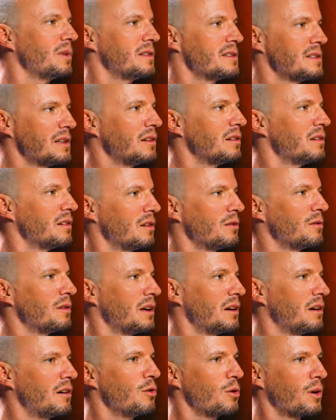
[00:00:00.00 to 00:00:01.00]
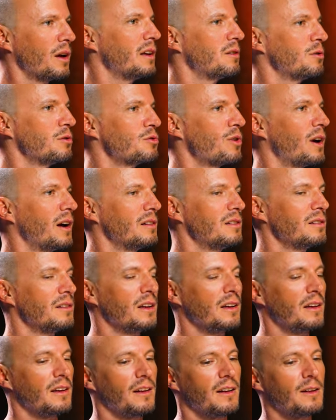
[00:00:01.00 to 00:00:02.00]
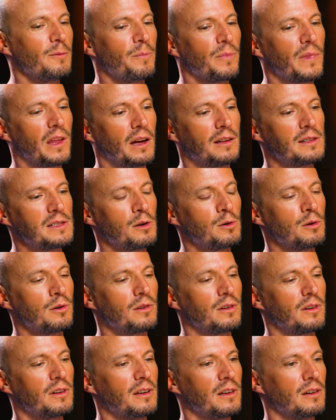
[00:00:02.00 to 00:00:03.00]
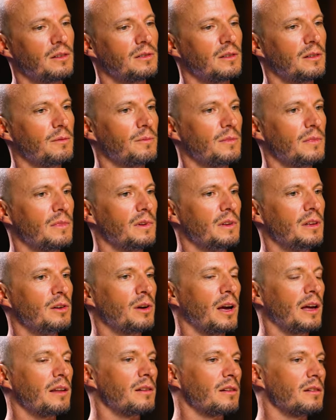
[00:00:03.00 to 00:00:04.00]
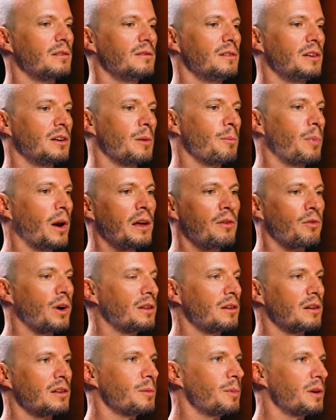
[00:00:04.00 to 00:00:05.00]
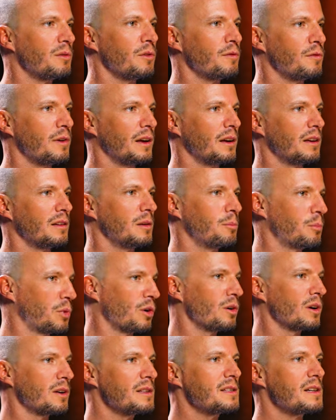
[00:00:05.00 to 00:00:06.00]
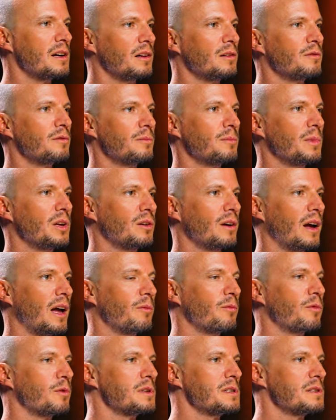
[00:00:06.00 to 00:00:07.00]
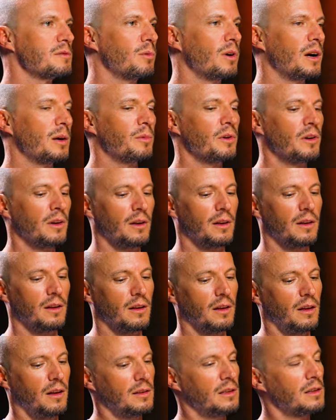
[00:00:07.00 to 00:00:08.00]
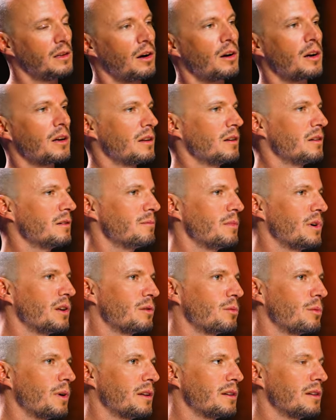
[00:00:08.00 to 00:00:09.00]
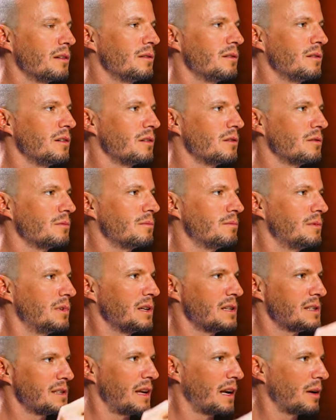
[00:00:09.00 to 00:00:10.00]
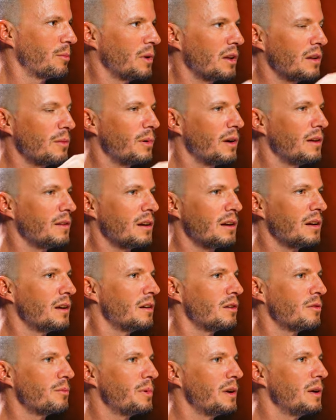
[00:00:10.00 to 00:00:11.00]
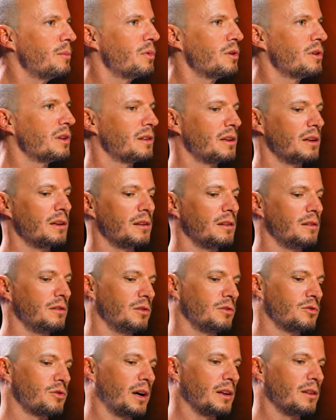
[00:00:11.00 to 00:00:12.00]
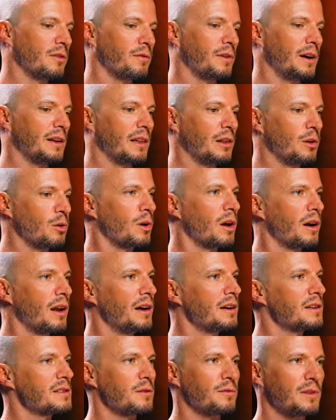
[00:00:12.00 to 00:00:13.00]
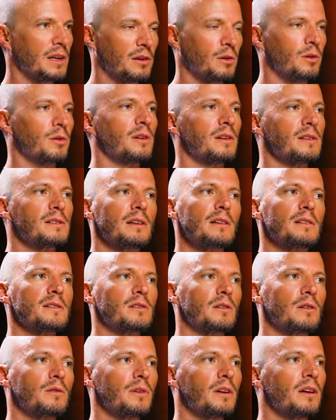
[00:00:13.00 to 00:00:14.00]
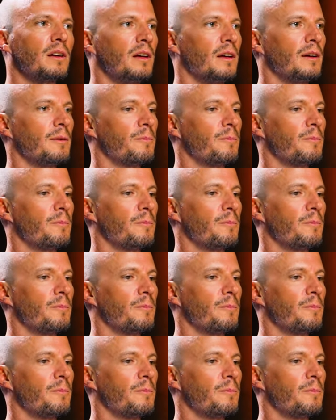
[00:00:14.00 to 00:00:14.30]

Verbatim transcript: but still you know they're okay to trial. And so you know you can you can play around a little bit with like the product itself, you know app versus web, uh, the targeting, you know, where, you know, the segment basically of people, and then you try to find lookalikes of that audience that you're serving,